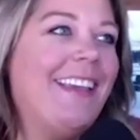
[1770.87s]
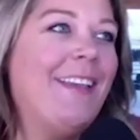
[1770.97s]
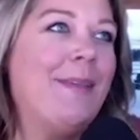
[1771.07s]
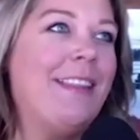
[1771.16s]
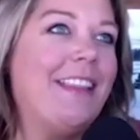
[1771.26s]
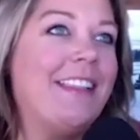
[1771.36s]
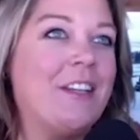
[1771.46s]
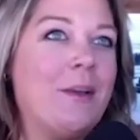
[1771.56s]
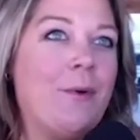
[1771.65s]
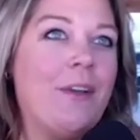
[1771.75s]
I mean, it's a
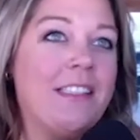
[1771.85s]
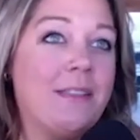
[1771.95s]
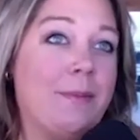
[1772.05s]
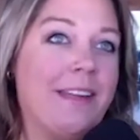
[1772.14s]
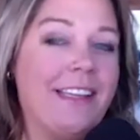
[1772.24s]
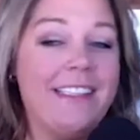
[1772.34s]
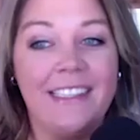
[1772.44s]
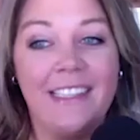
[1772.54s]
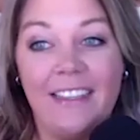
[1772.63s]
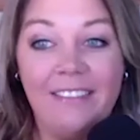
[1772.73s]
good point because it would be nice
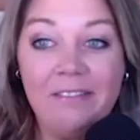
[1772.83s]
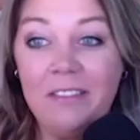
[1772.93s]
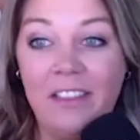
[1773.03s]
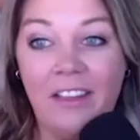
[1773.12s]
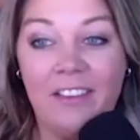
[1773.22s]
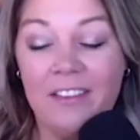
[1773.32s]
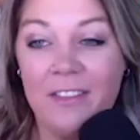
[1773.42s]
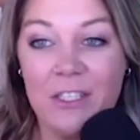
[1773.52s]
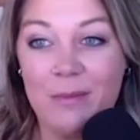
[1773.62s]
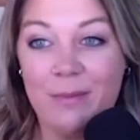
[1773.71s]
to get another
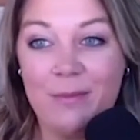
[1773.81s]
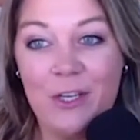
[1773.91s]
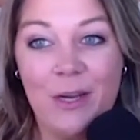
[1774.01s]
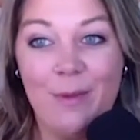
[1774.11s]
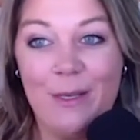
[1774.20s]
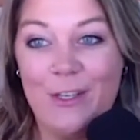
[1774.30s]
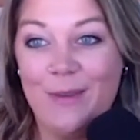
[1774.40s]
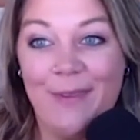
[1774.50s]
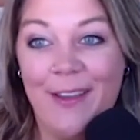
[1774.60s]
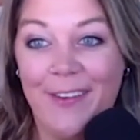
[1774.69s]
division
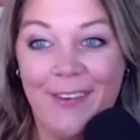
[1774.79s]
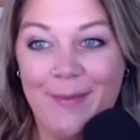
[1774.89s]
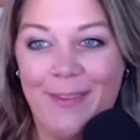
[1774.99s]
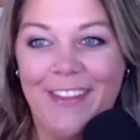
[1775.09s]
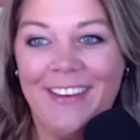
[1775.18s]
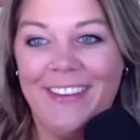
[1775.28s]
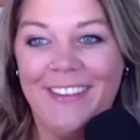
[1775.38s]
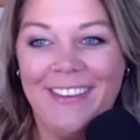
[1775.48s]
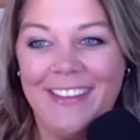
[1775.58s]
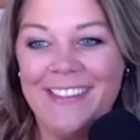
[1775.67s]
championship banner up
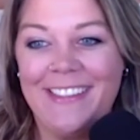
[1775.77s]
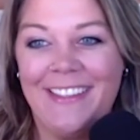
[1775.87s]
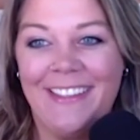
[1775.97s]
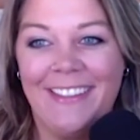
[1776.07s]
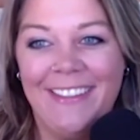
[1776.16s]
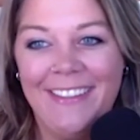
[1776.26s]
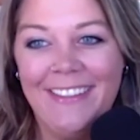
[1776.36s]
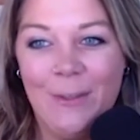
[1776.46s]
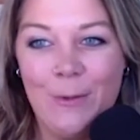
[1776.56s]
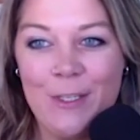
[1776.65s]
there next to the
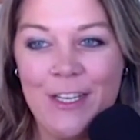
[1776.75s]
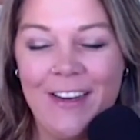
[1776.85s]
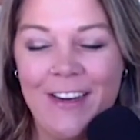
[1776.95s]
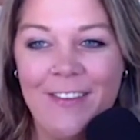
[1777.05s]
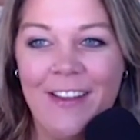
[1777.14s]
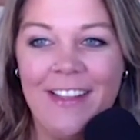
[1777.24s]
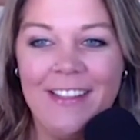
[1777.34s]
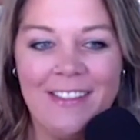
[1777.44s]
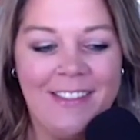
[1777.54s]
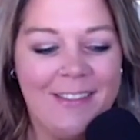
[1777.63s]
retired
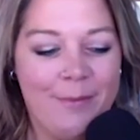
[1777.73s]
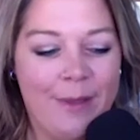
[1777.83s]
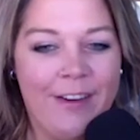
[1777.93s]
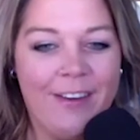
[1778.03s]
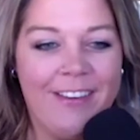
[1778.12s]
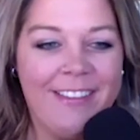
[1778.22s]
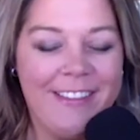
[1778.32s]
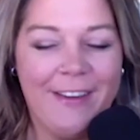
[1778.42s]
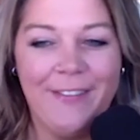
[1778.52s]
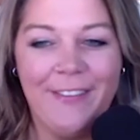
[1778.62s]
fans banner and
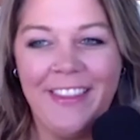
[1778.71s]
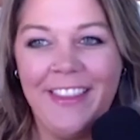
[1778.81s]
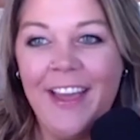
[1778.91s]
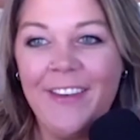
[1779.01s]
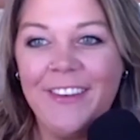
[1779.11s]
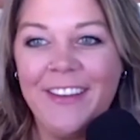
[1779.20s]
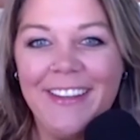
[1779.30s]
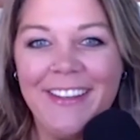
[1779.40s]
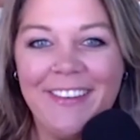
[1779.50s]
stuff like that, right?